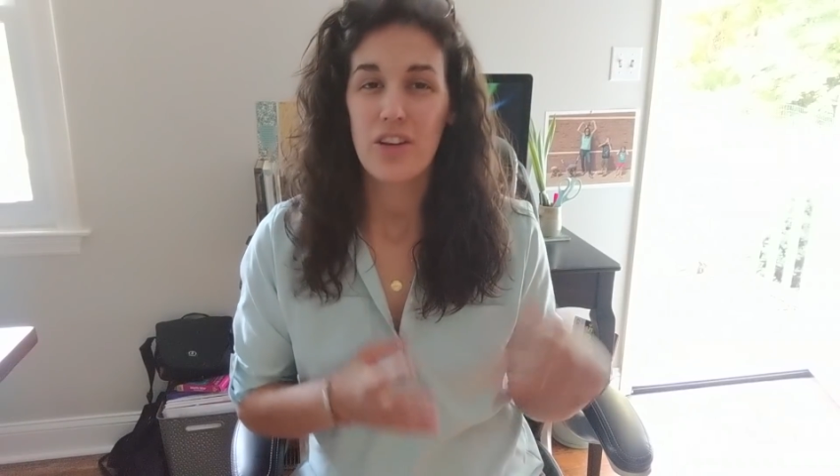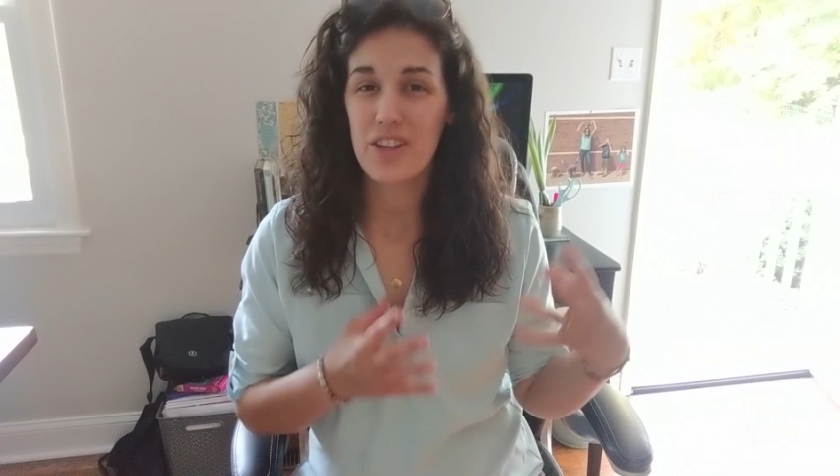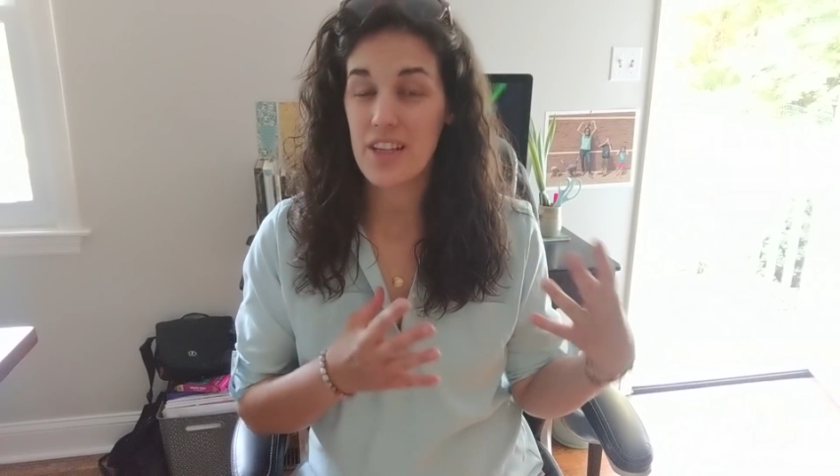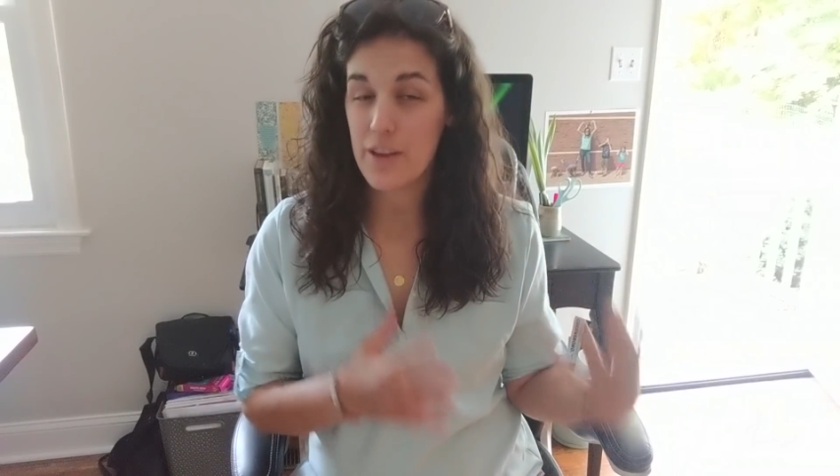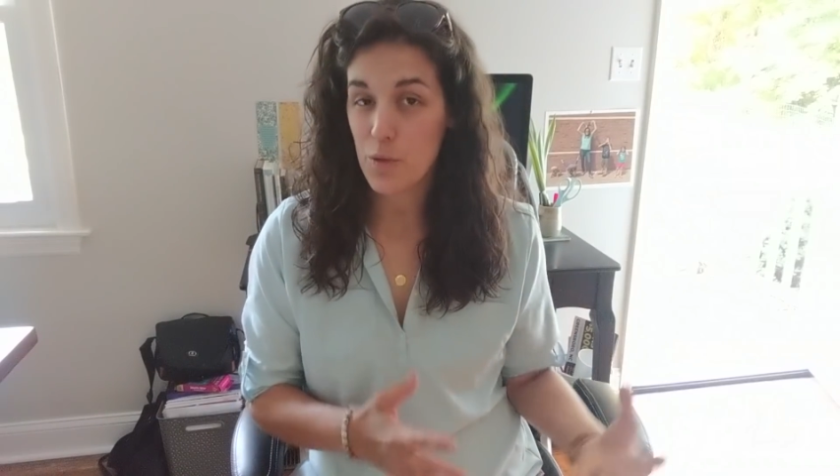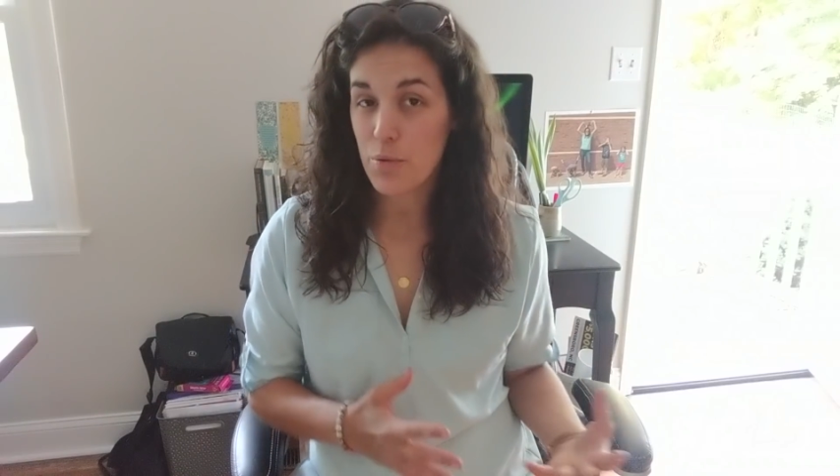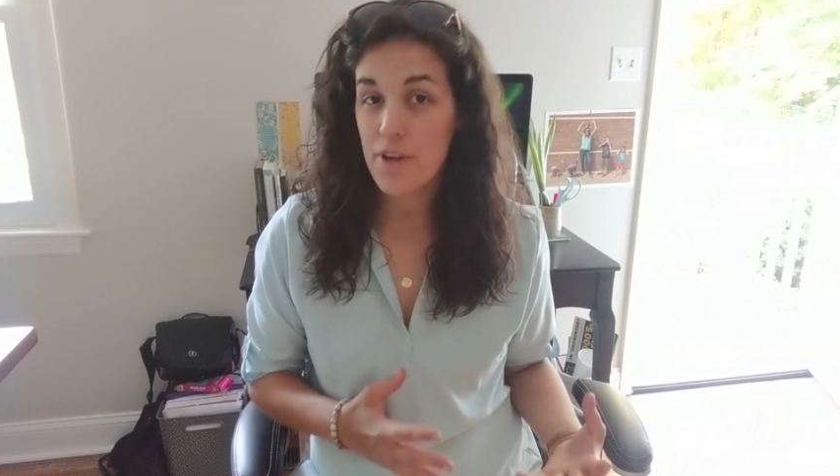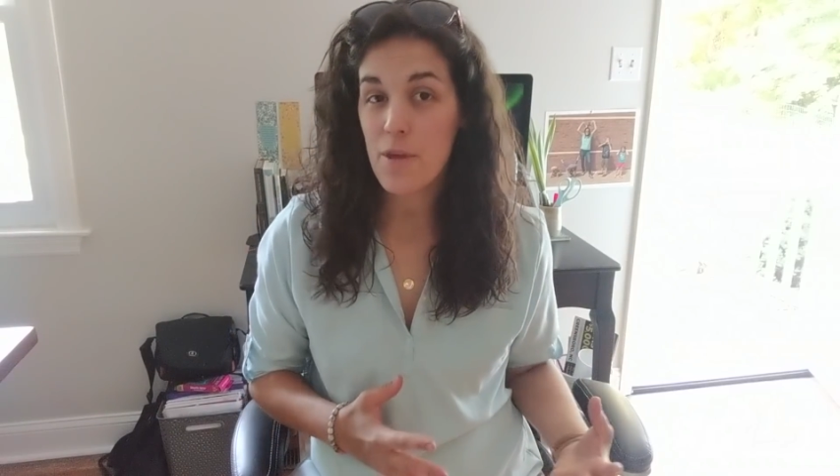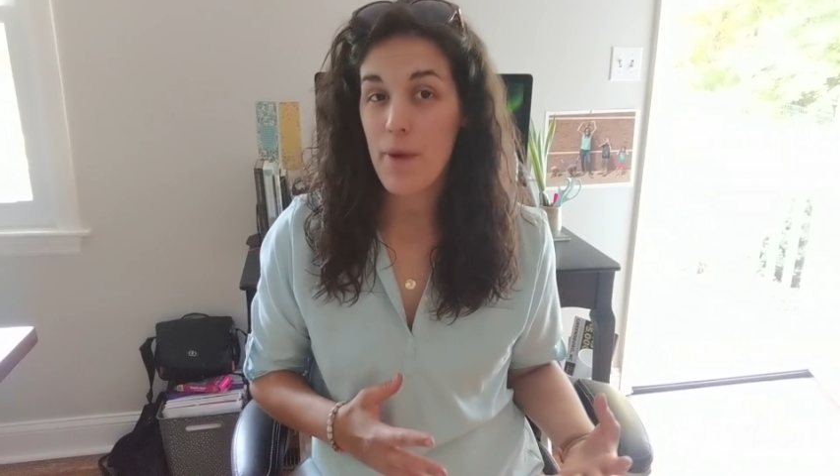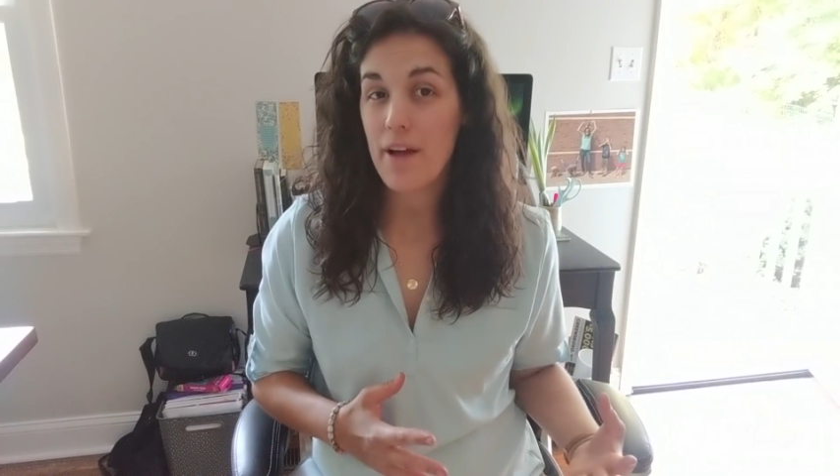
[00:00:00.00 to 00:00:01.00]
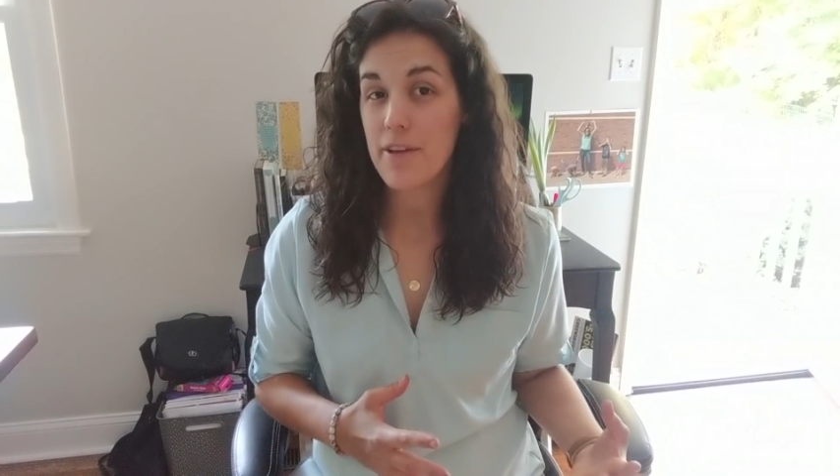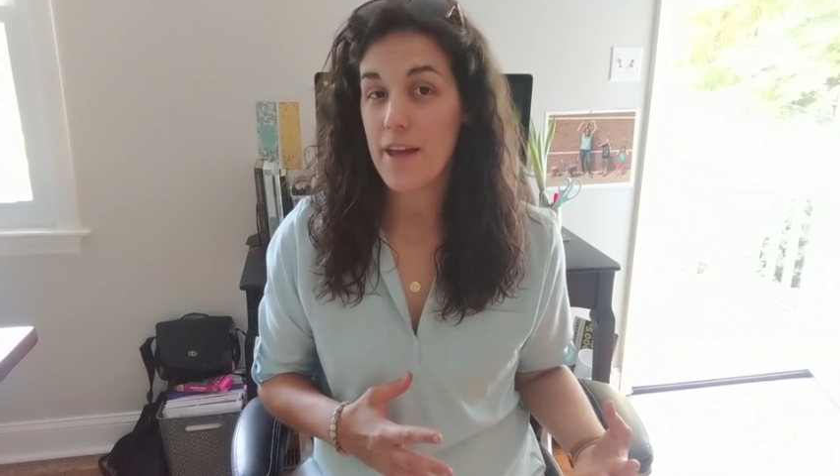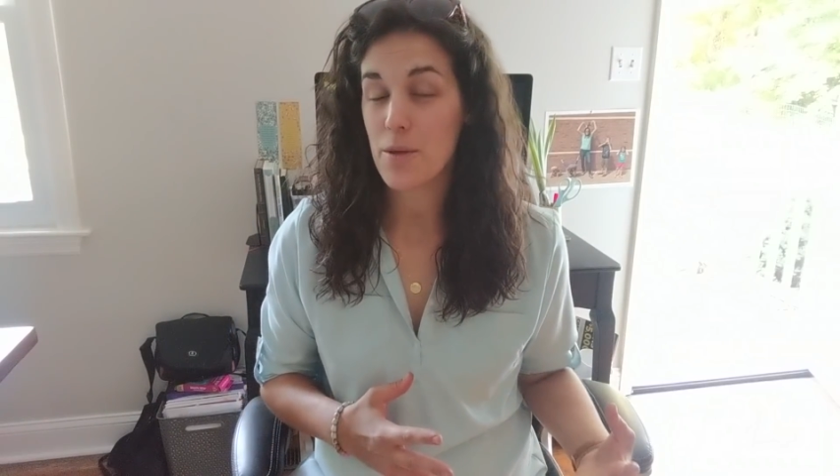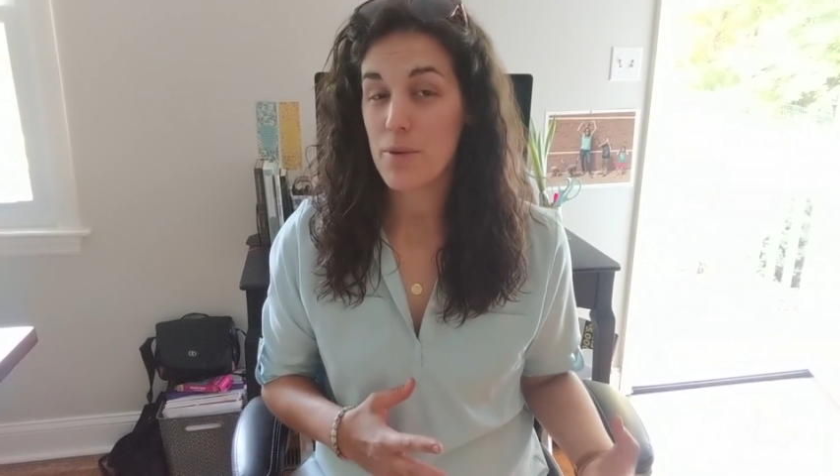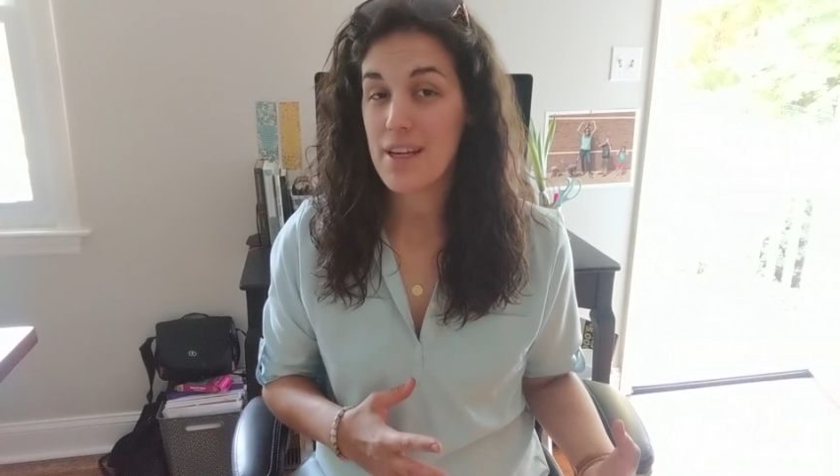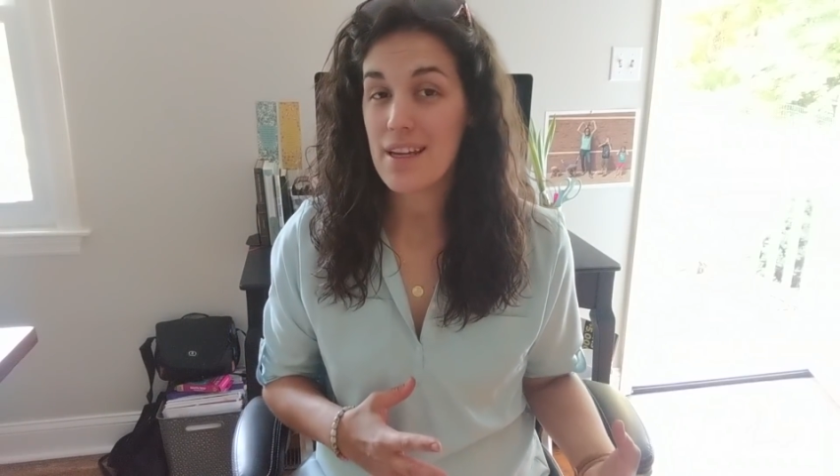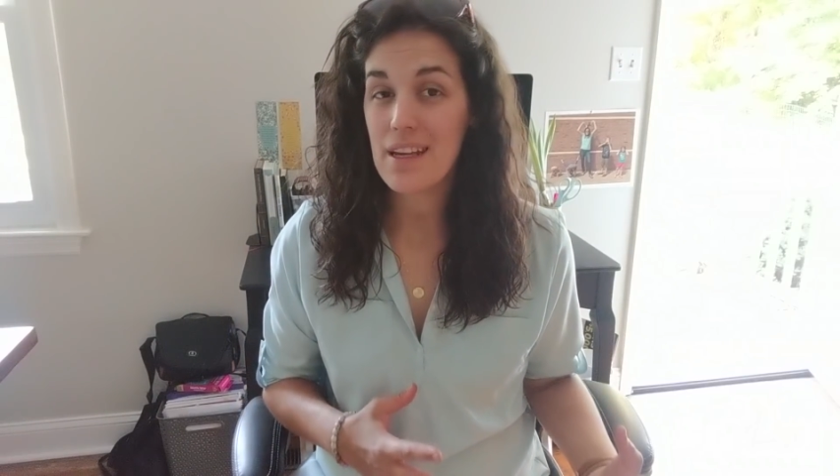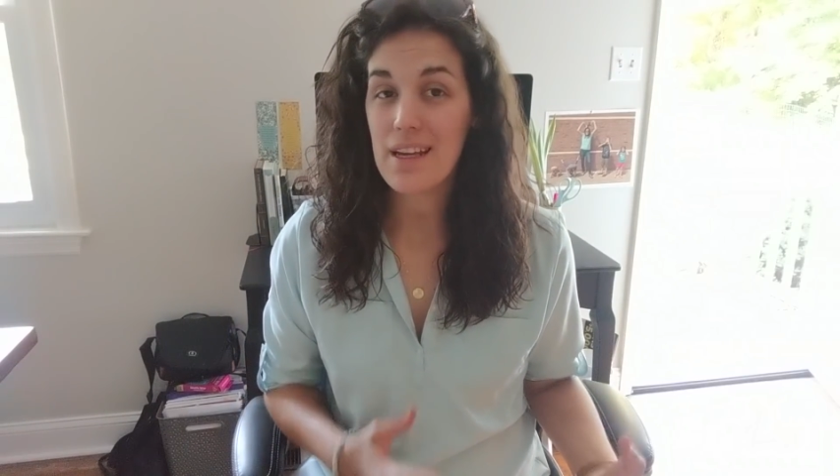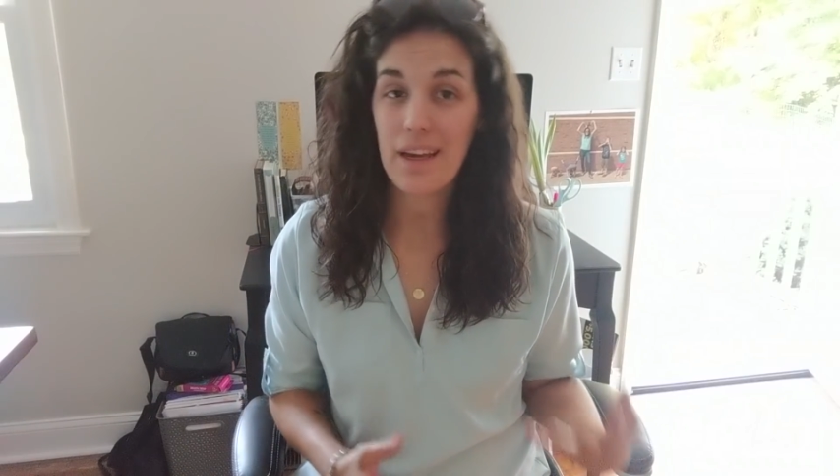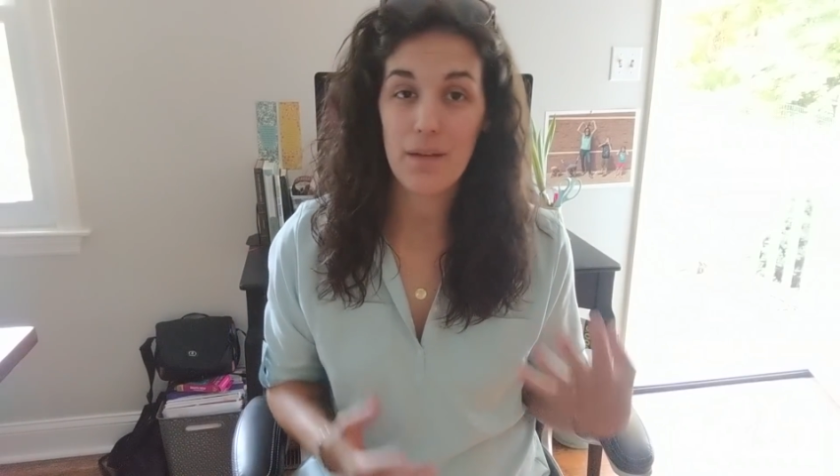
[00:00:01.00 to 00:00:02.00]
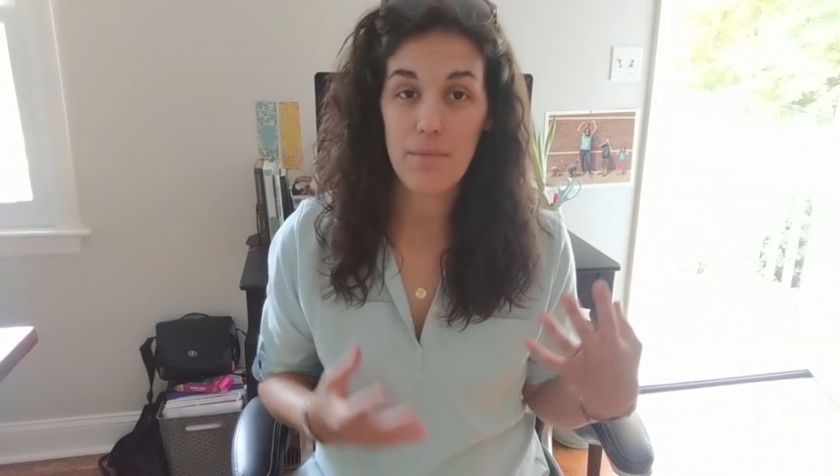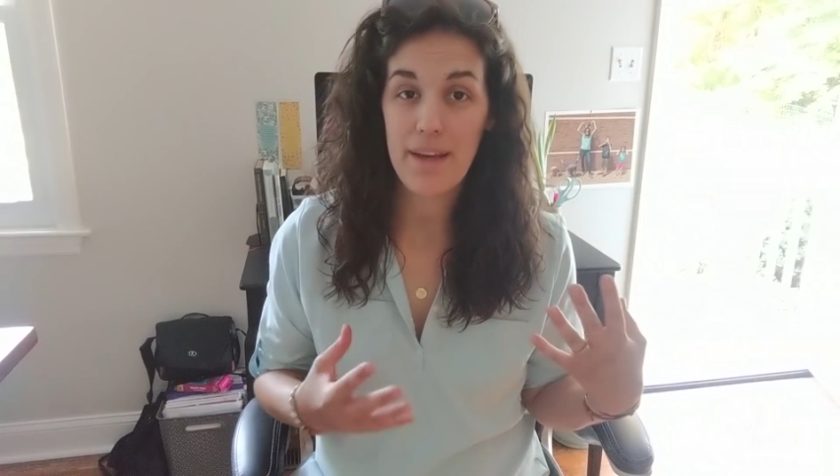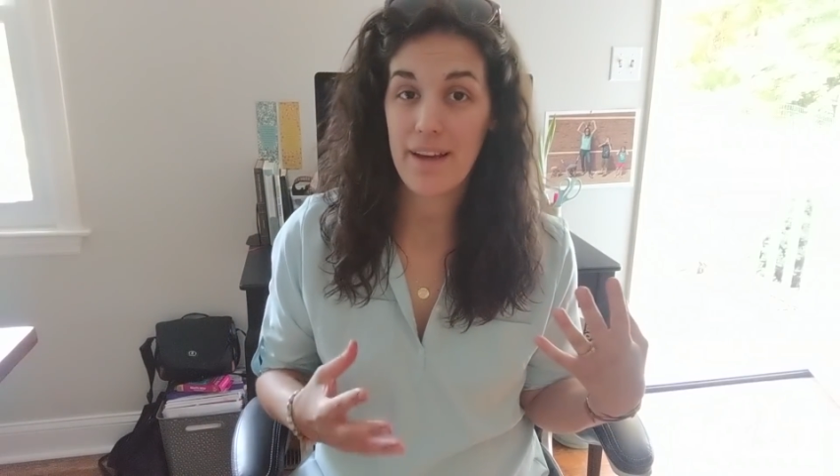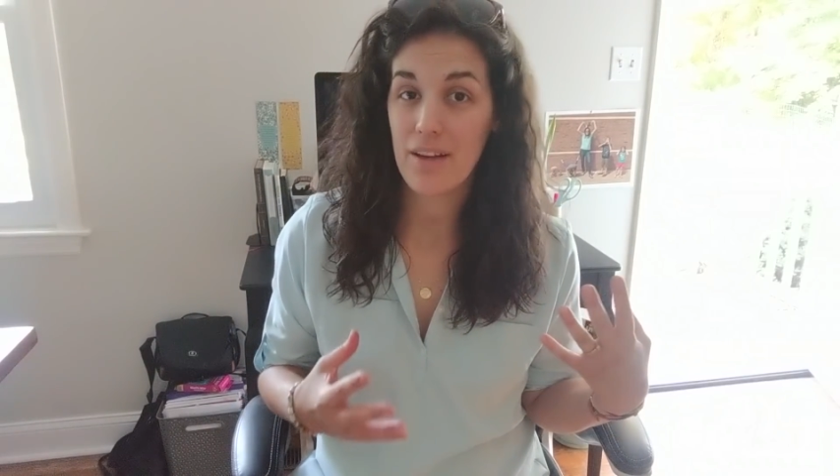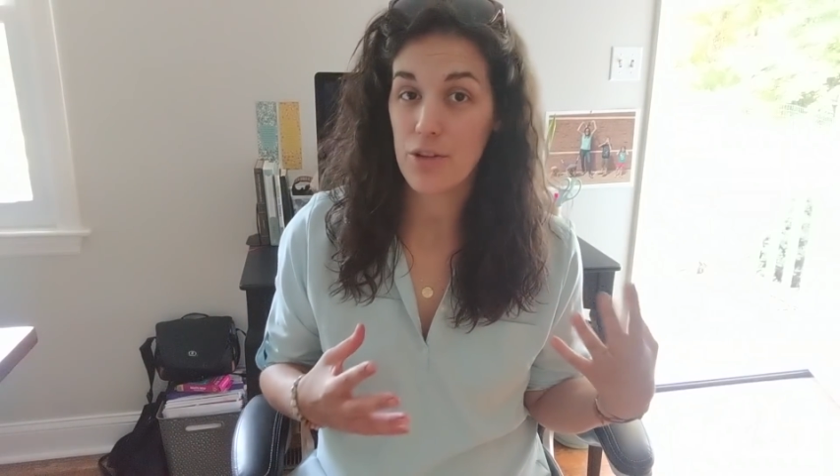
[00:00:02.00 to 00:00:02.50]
You can either print them out at the beginning and make